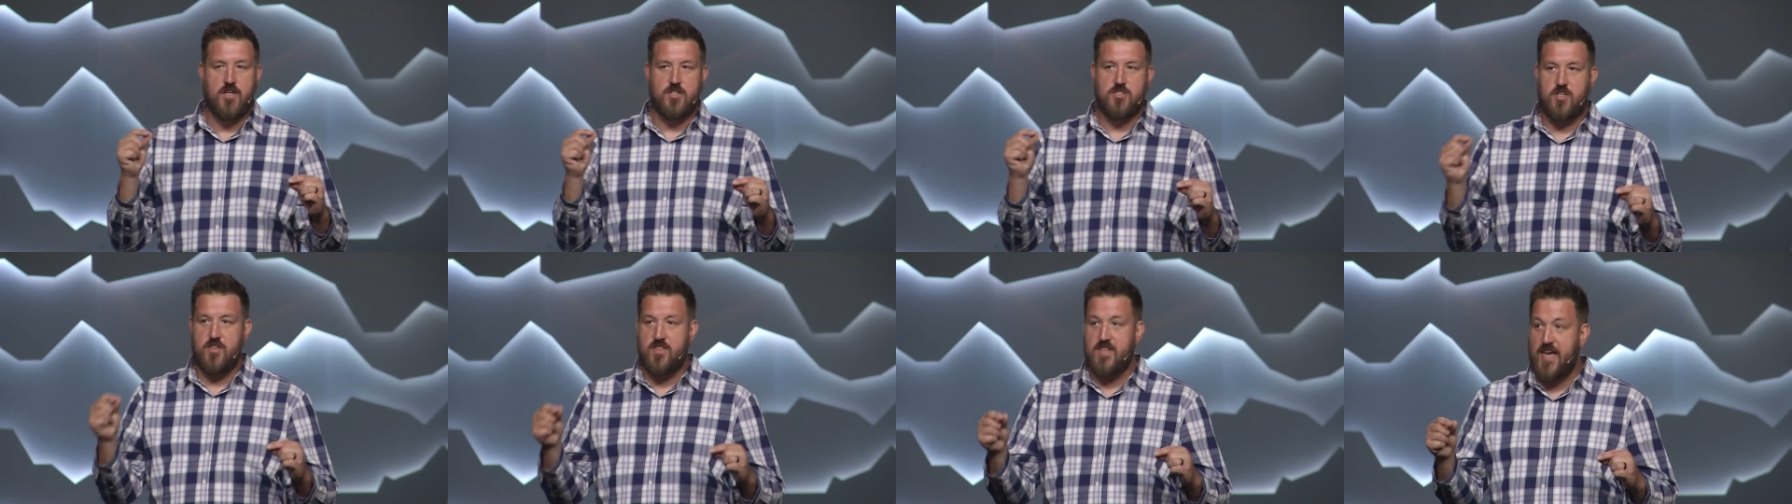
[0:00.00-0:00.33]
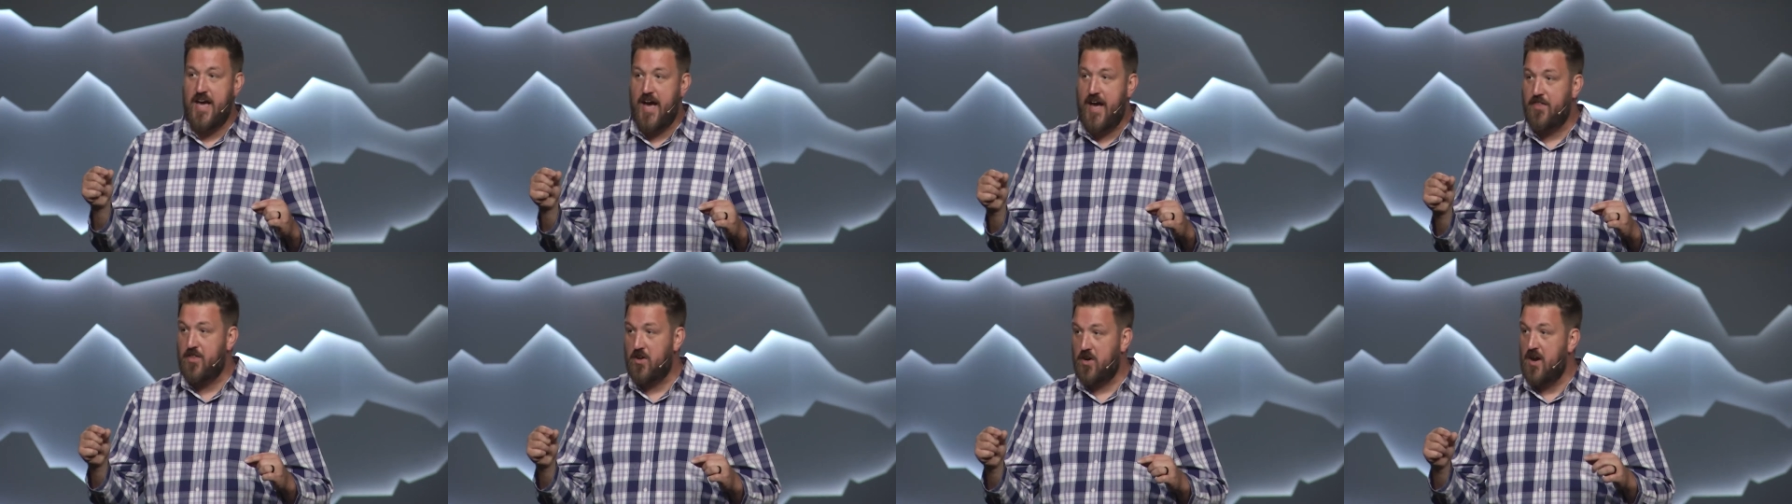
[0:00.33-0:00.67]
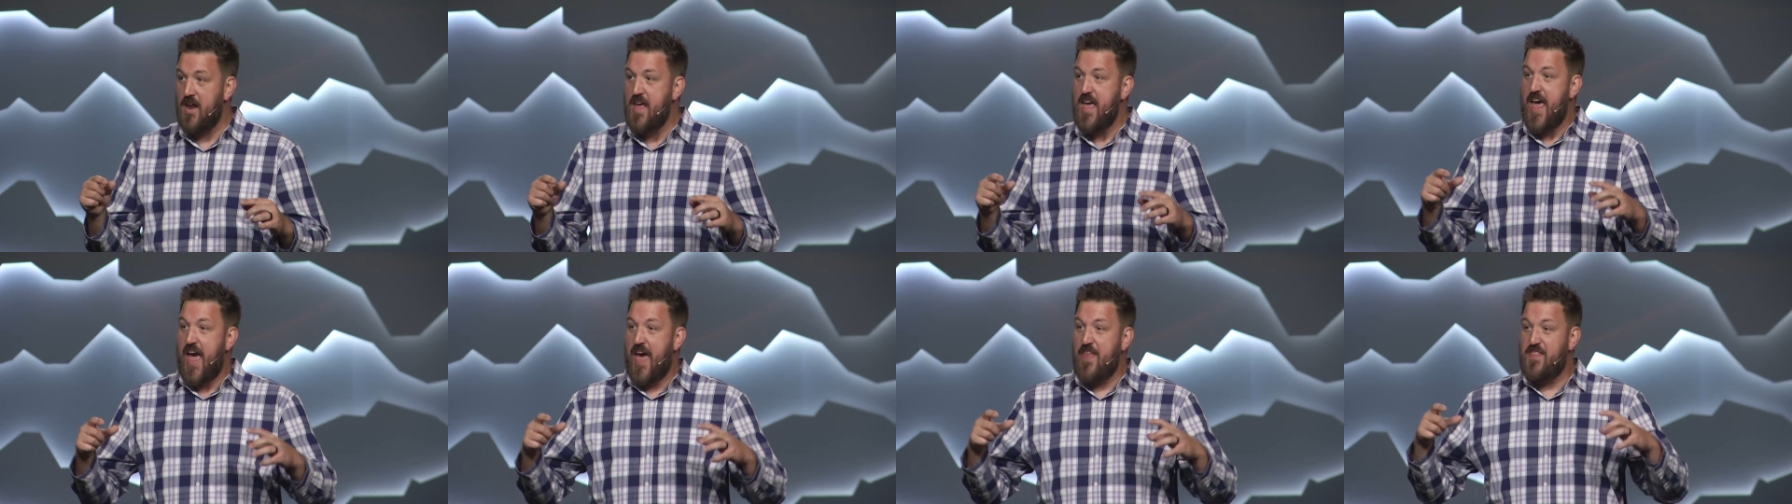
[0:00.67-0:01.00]
to the other.
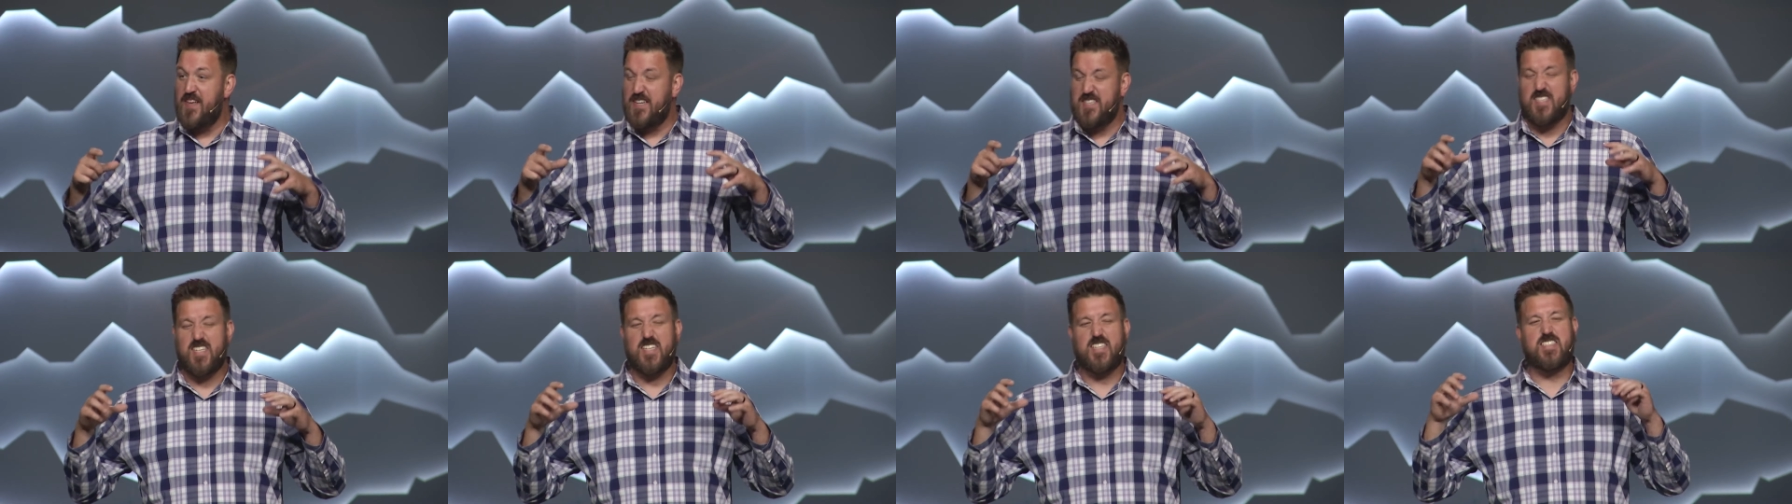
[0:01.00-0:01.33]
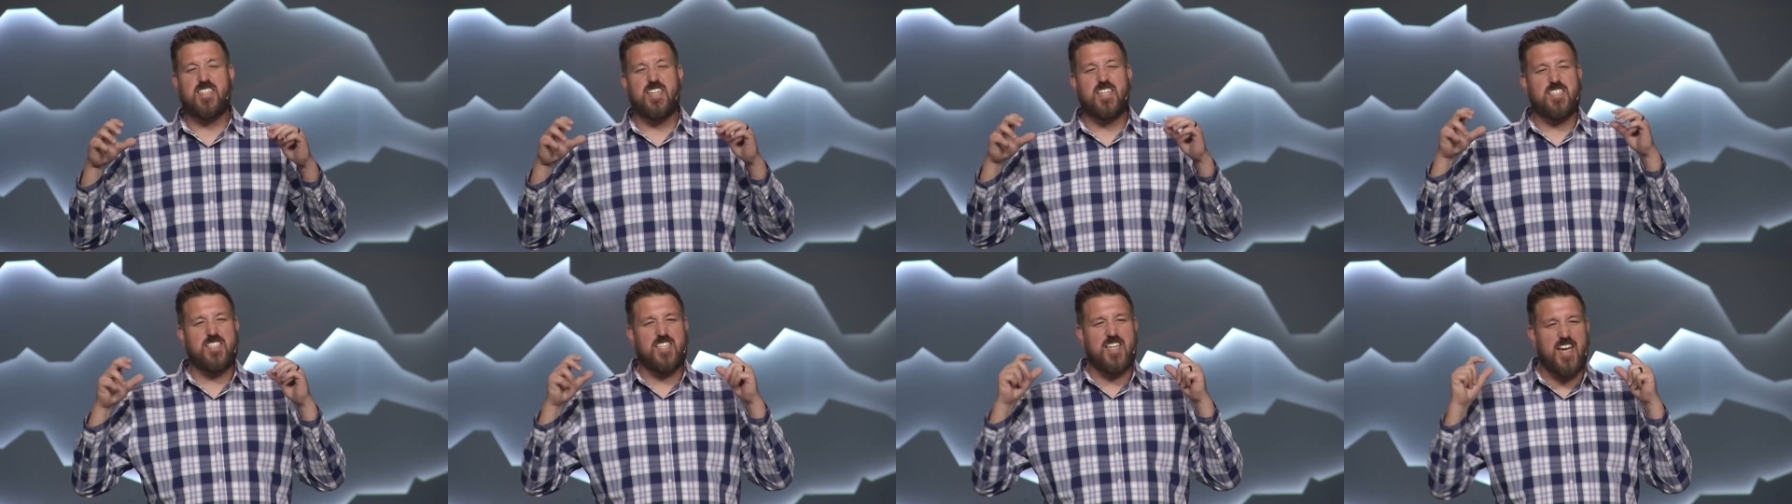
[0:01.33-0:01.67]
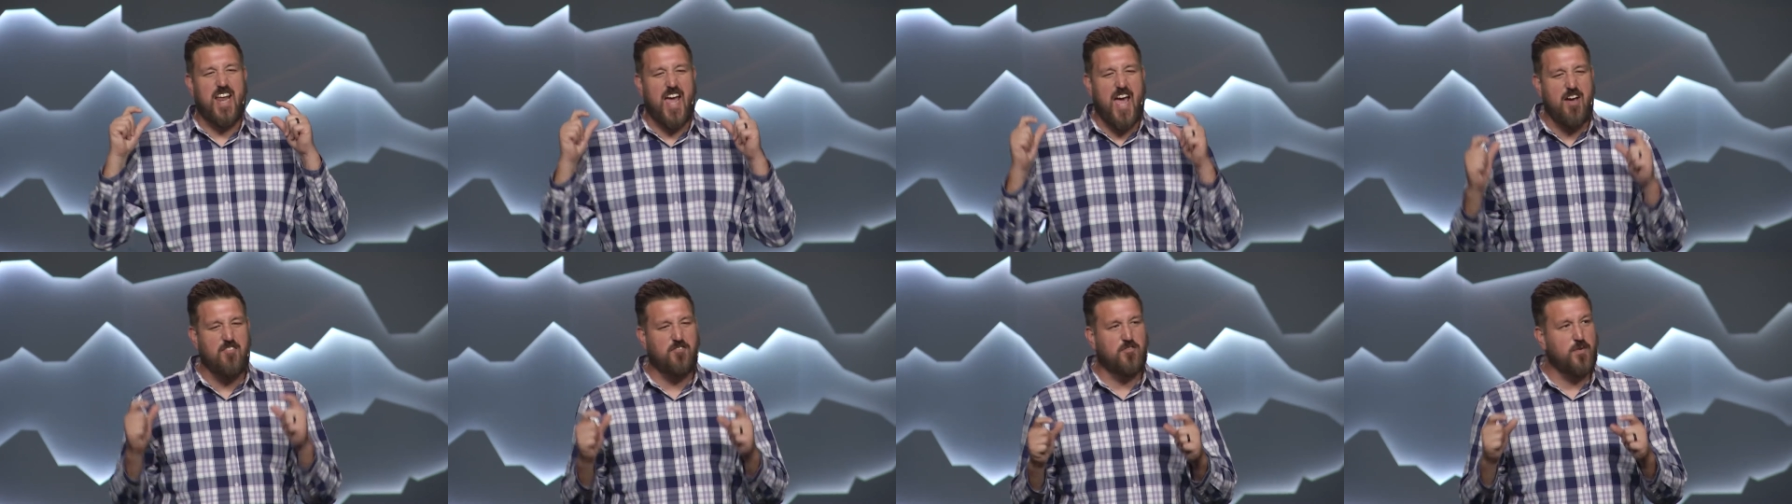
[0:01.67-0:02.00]
And this exists in
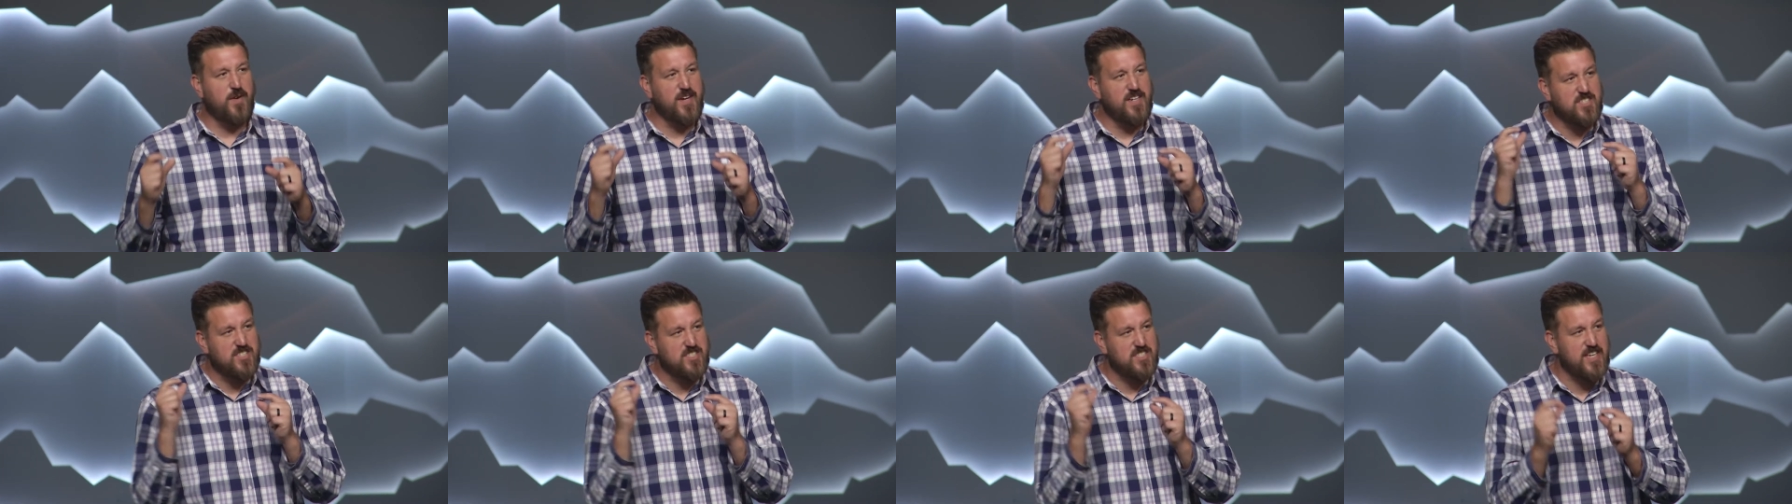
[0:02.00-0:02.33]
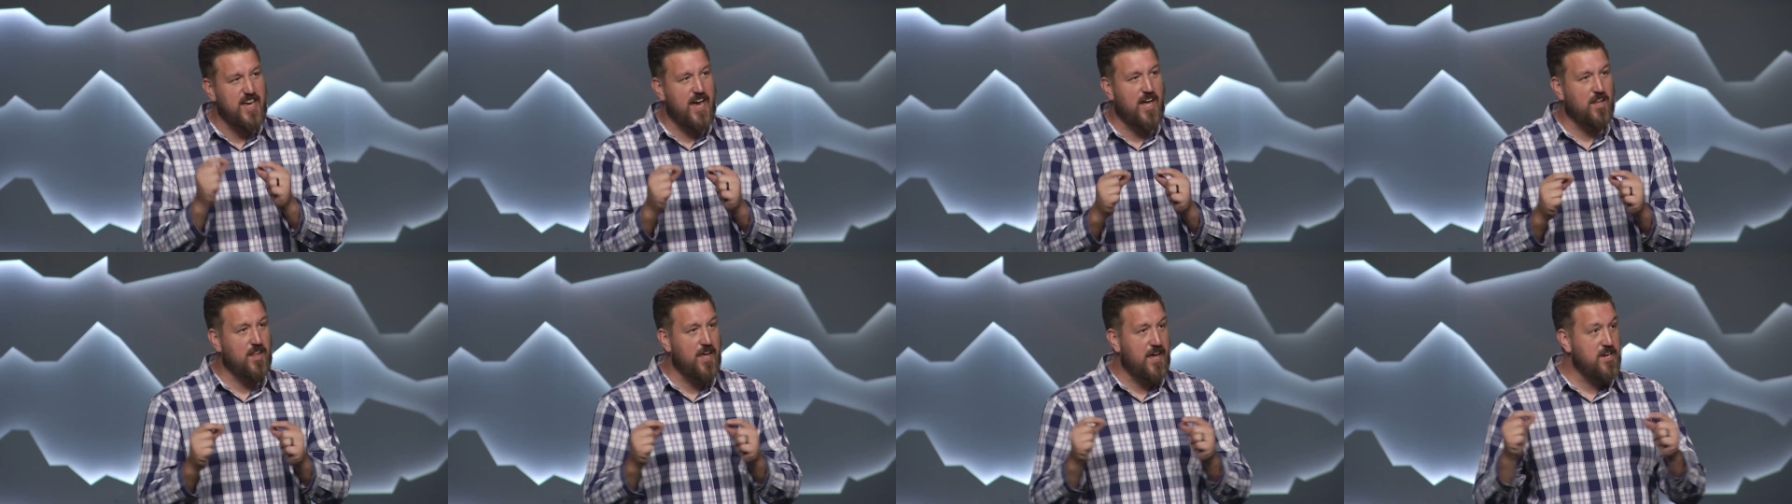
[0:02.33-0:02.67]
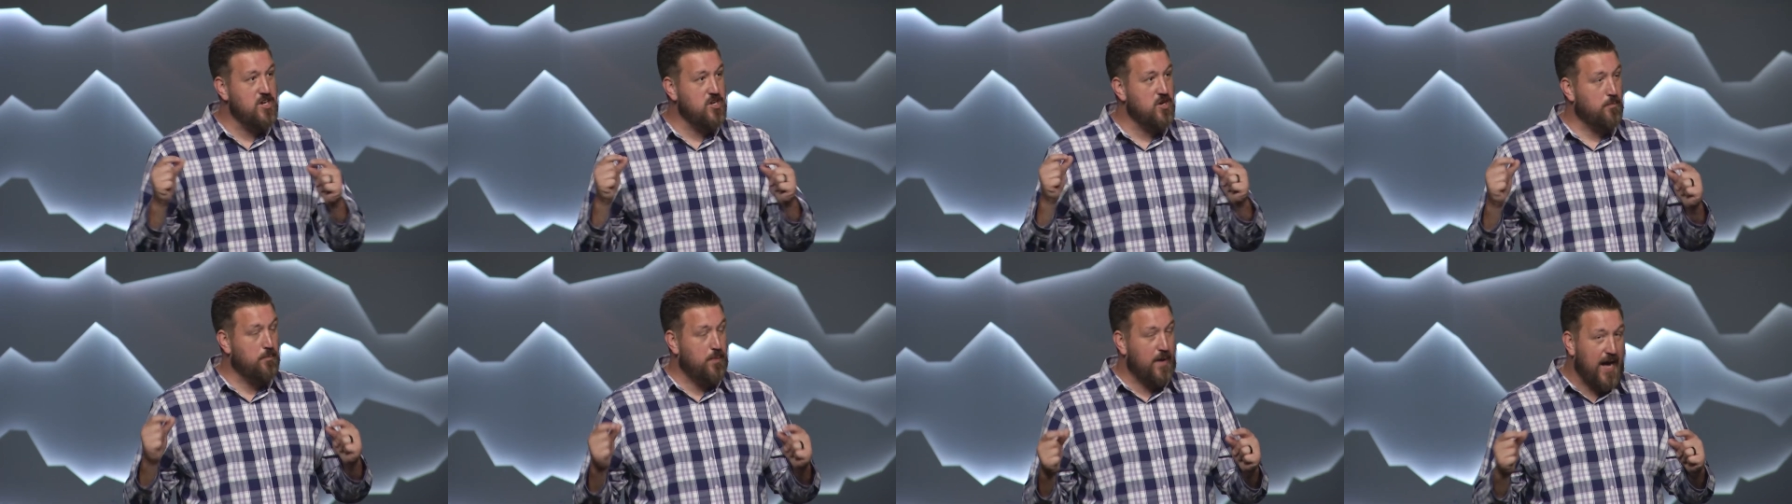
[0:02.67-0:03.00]
every cell in
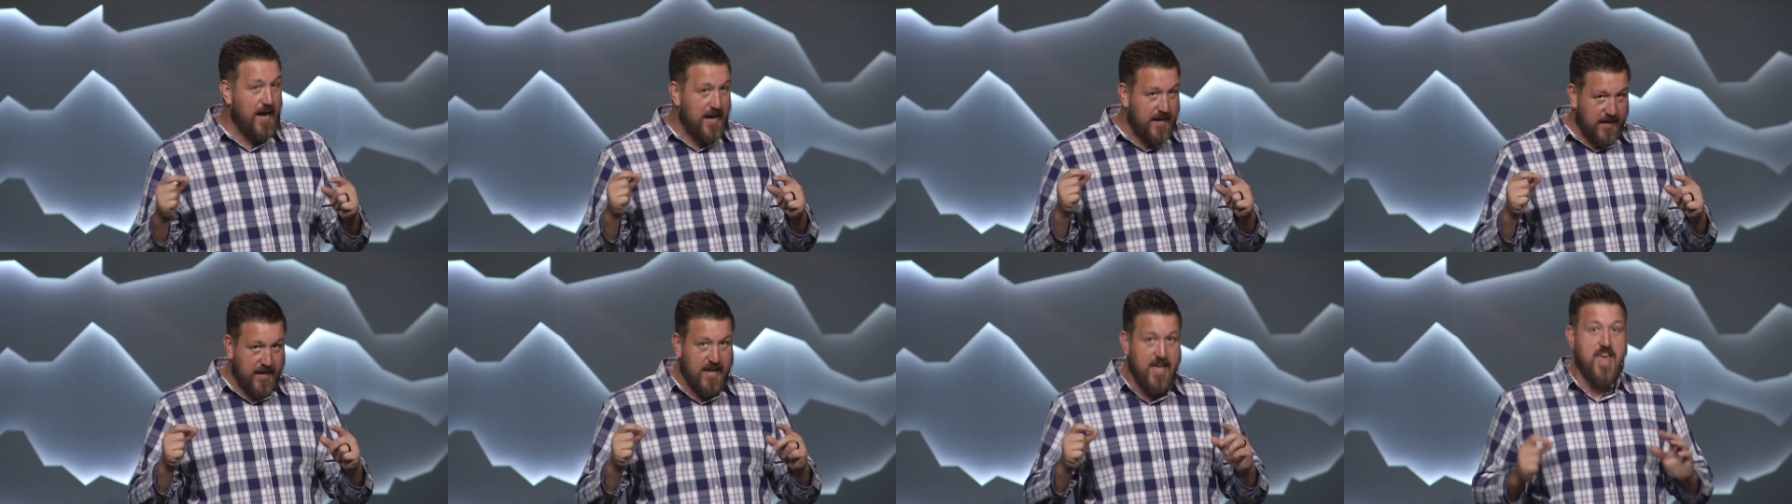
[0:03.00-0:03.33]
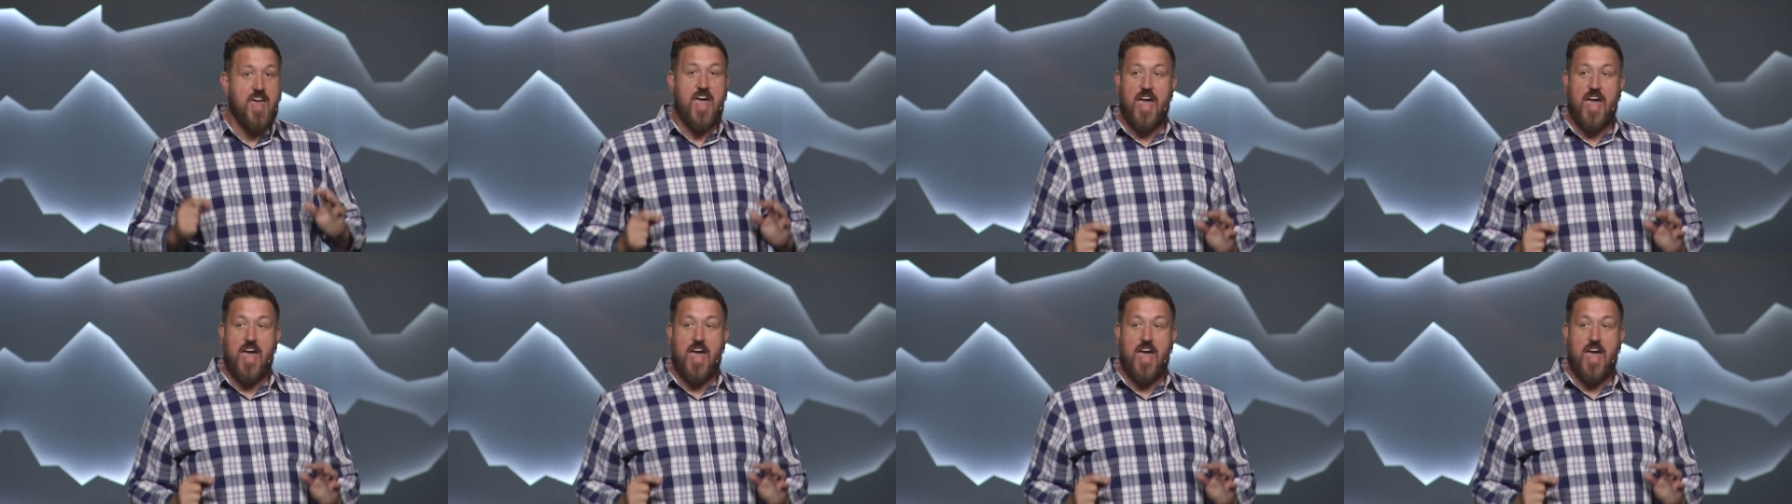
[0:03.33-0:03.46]
your body.